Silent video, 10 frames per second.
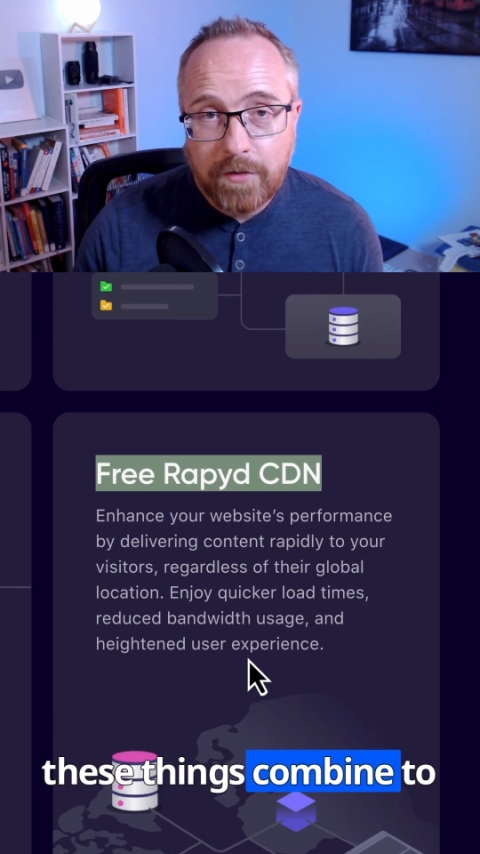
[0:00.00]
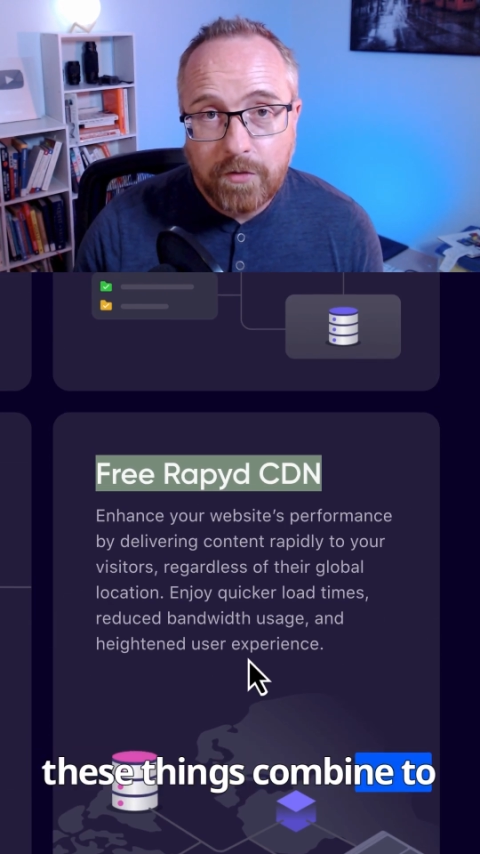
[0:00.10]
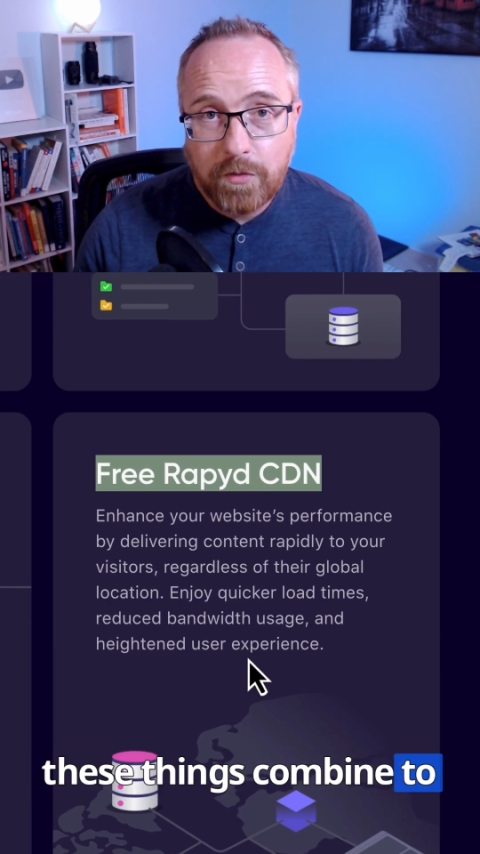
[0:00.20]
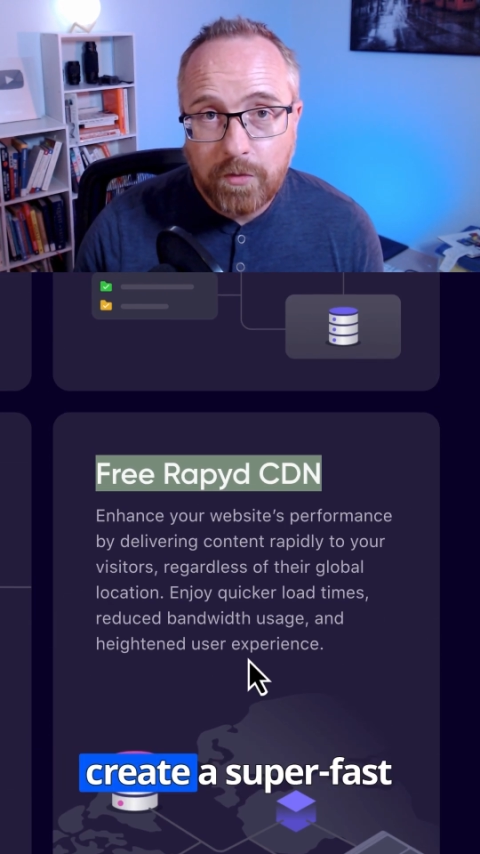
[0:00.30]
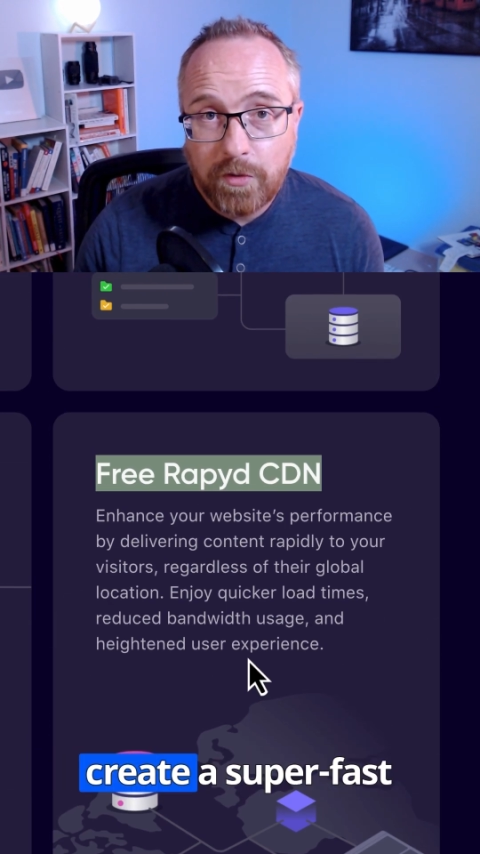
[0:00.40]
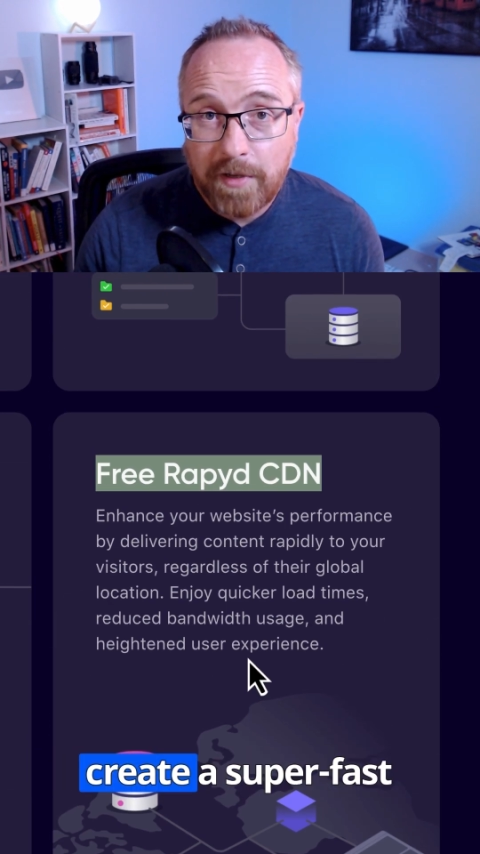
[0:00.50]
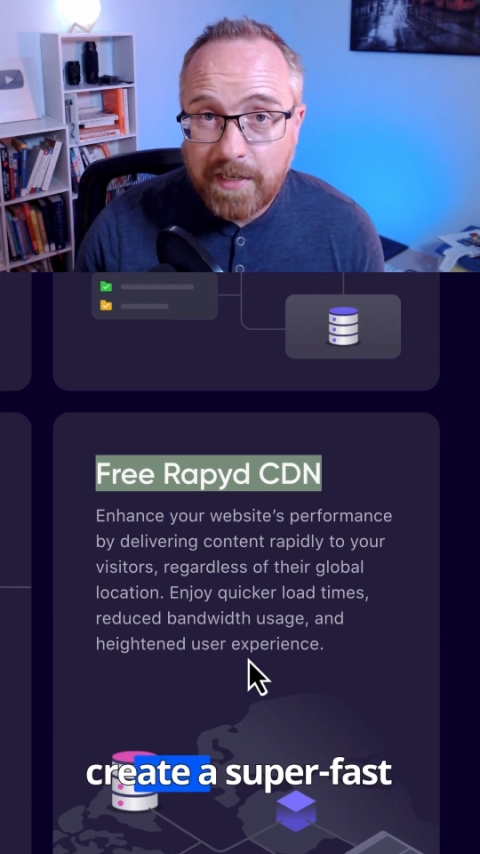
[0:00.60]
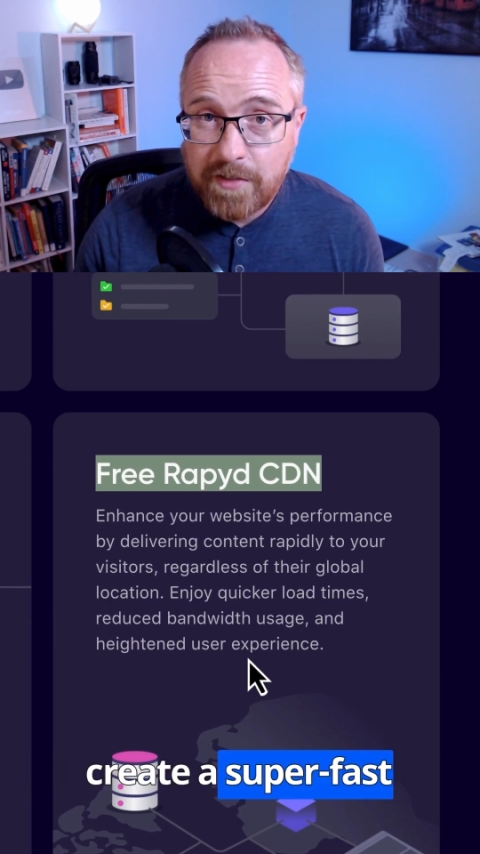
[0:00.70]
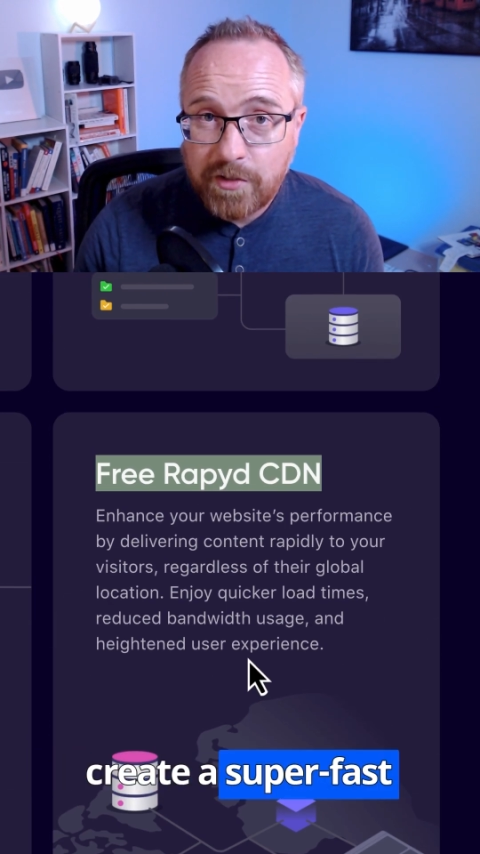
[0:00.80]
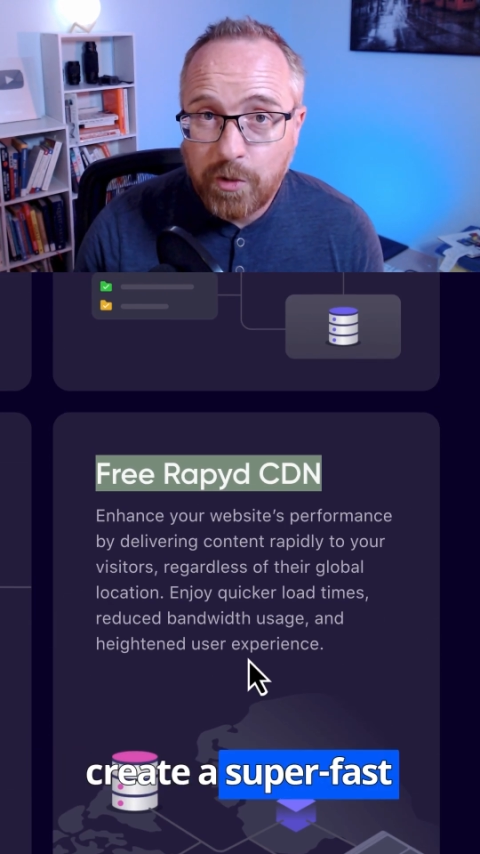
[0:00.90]
to create
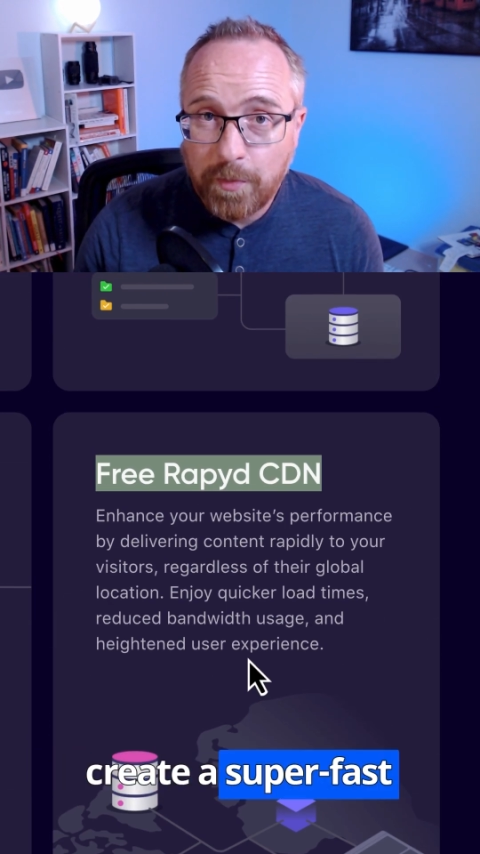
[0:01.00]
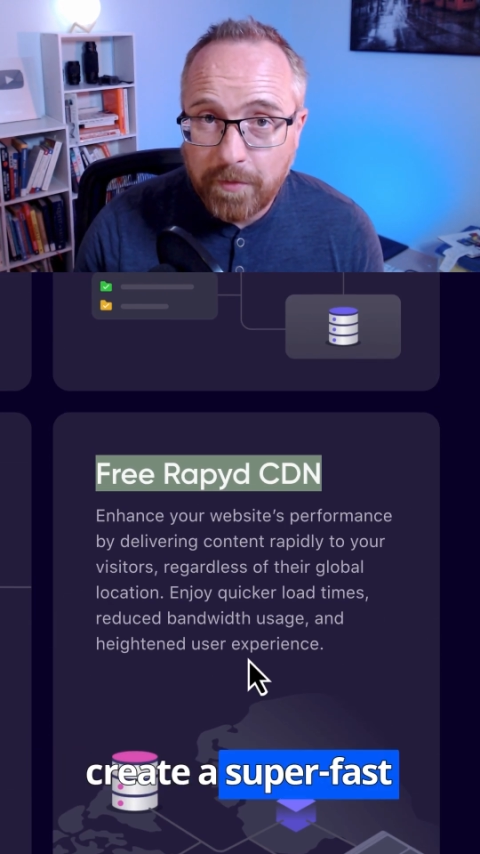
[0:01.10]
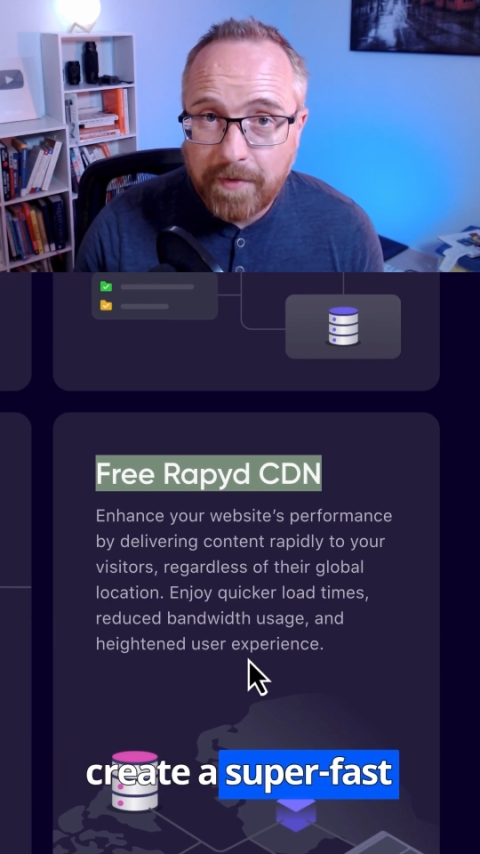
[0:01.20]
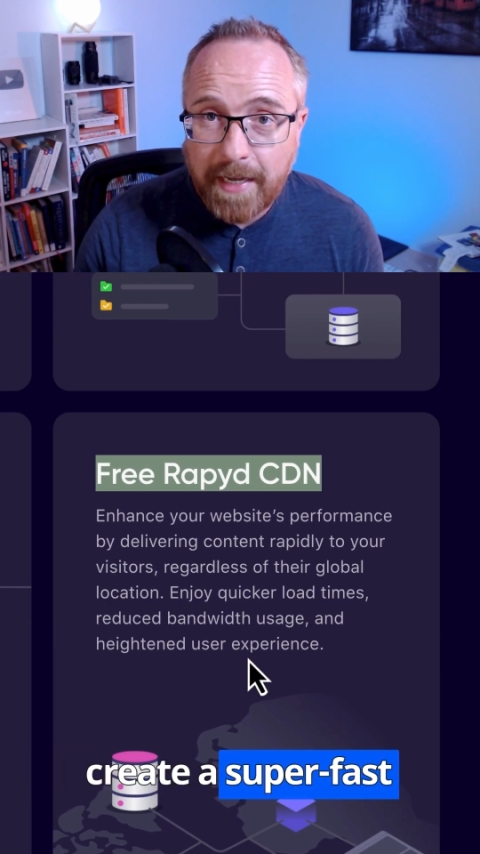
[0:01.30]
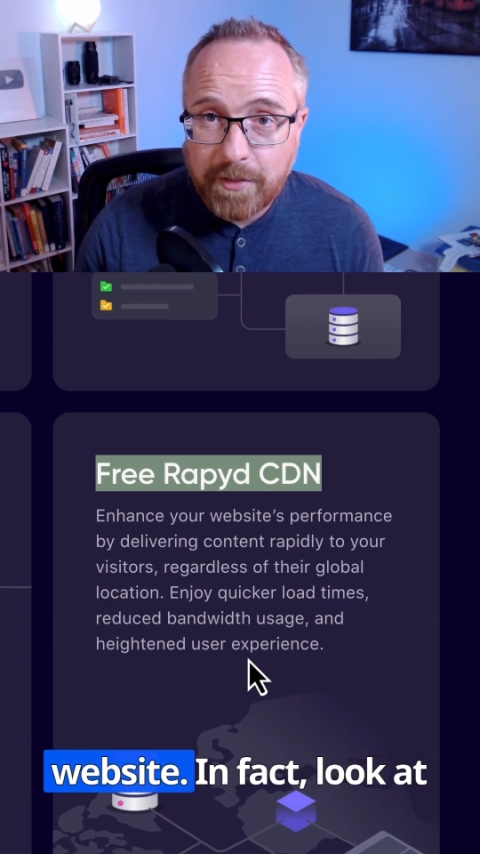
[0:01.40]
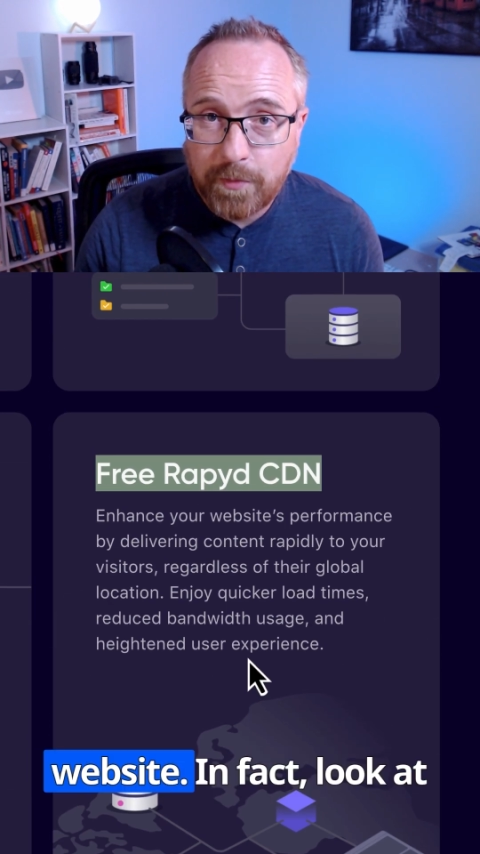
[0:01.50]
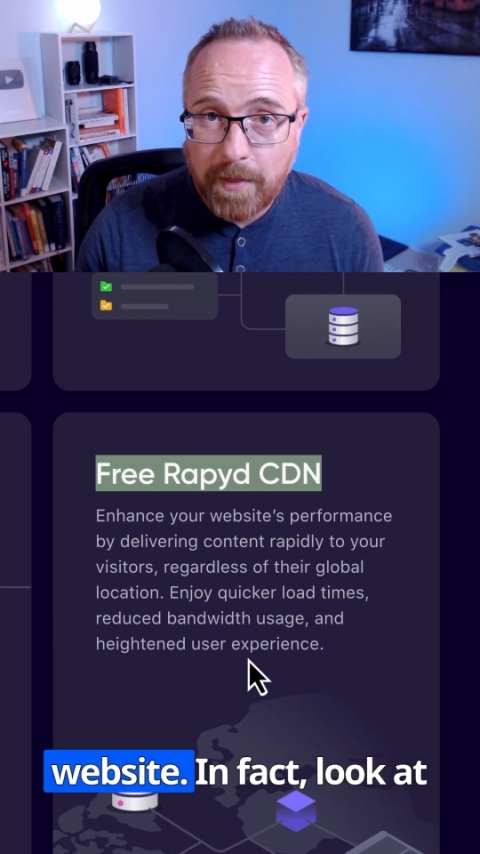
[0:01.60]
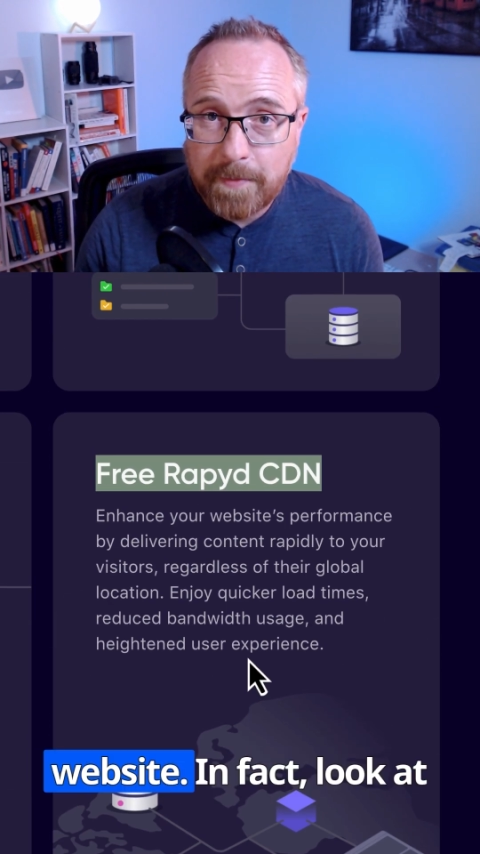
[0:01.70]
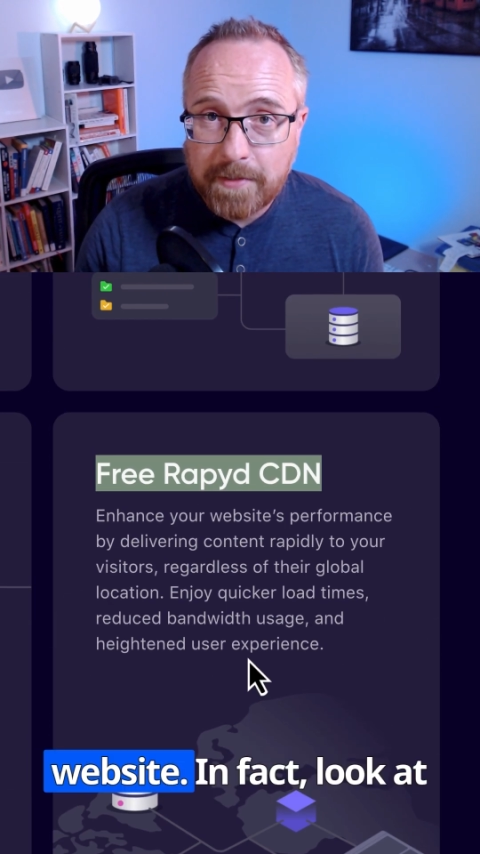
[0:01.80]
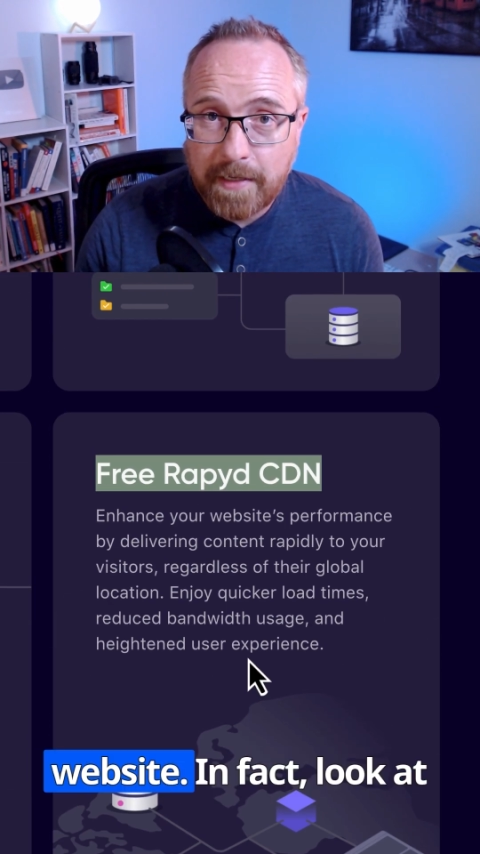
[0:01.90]
a super fast
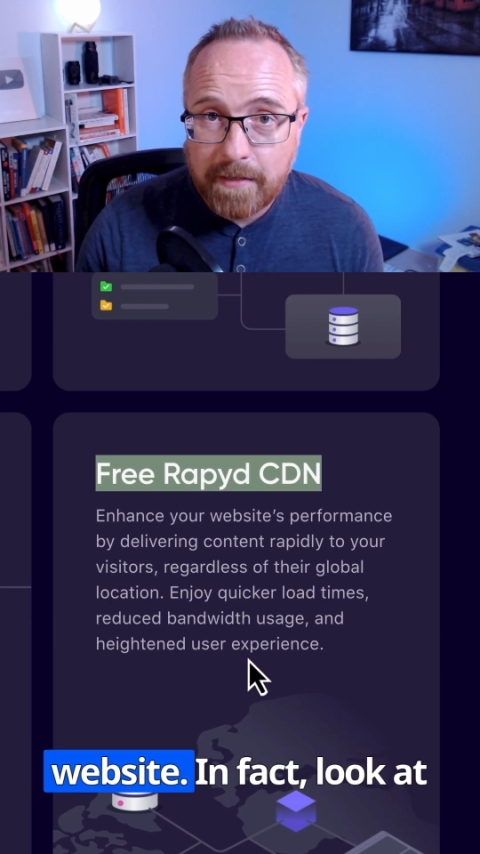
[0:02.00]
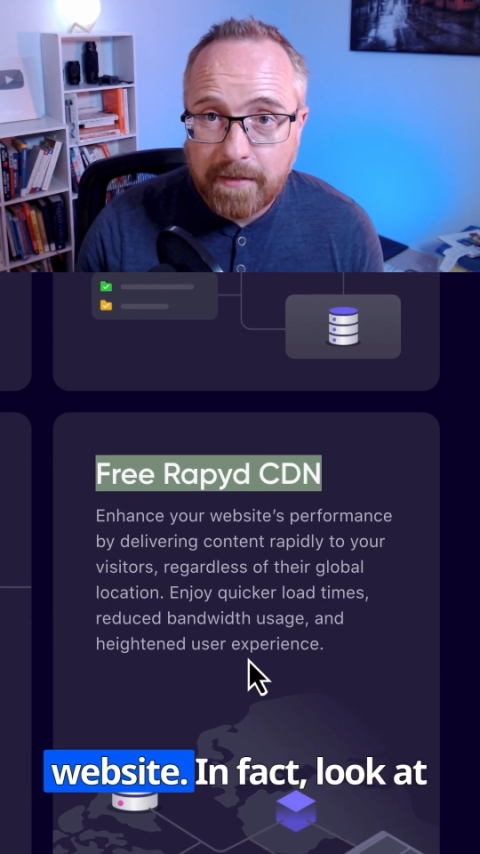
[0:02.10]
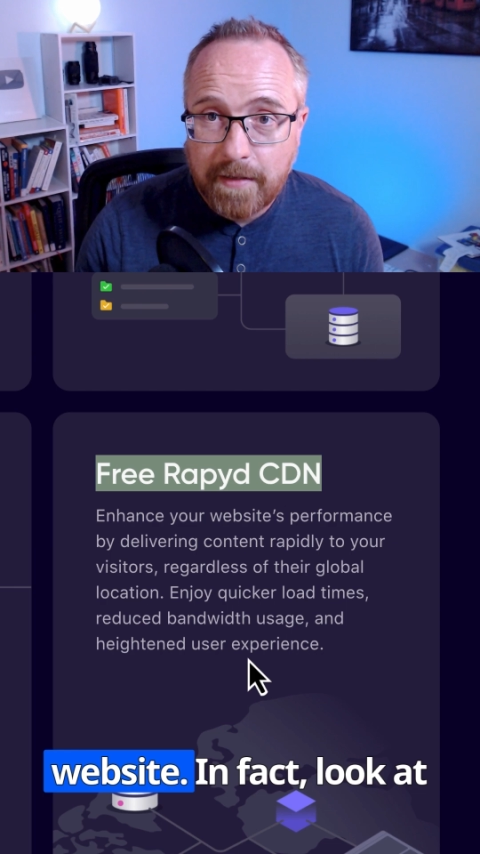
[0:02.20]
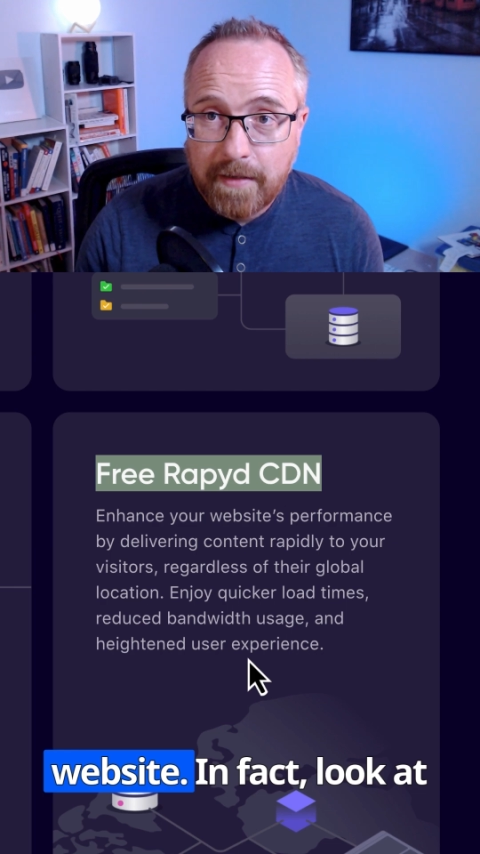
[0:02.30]
website.